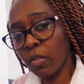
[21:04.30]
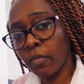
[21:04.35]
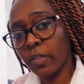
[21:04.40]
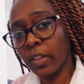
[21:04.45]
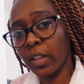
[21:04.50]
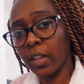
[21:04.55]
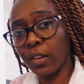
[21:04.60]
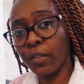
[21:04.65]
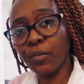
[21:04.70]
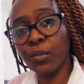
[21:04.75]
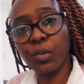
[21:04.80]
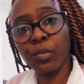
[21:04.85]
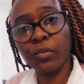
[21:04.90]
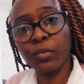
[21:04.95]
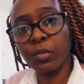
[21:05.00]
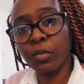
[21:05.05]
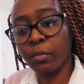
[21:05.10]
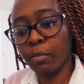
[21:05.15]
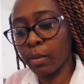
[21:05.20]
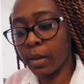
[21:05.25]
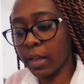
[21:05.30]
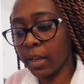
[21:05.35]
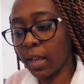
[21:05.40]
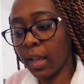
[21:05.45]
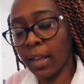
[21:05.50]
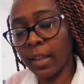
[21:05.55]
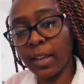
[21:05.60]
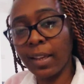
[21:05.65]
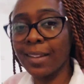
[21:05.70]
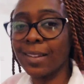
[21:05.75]
of the gift of goodbye,
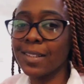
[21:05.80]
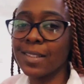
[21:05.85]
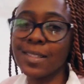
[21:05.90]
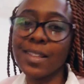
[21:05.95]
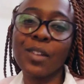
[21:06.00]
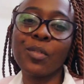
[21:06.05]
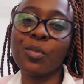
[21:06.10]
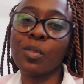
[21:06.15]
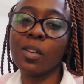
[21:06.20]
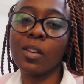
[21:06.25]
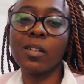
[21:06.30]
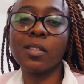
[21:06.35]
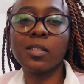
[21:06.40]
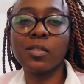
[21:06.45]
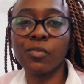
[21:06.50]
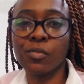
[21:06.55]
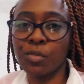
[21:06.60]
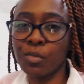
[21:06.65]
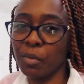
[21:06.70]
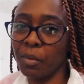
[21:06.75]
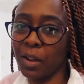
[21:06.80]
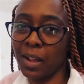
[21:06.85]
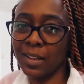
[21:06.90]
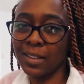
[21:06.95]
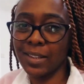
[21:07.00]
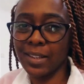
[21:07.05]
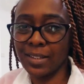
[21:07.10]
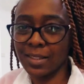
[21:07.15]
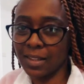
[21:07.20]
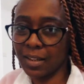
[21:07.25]
again, it's that relative who you can't
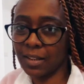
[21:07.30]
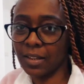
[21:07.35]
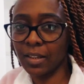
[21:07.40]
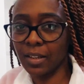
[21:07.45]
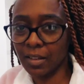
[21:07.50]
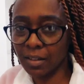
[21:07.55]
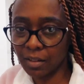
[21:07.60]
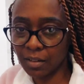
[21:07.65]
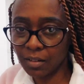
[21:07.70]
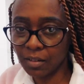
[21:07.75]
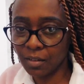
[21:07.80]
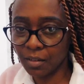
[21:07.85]
exactly